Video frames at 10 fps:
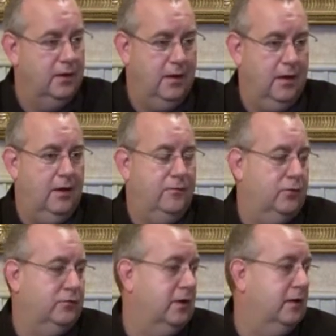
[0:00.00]

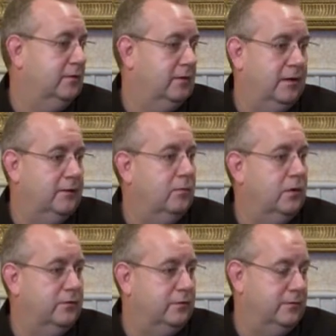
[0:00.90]
functionality that they
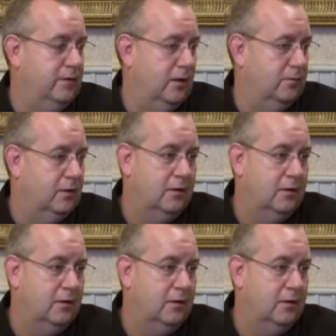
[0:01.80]
want to develop.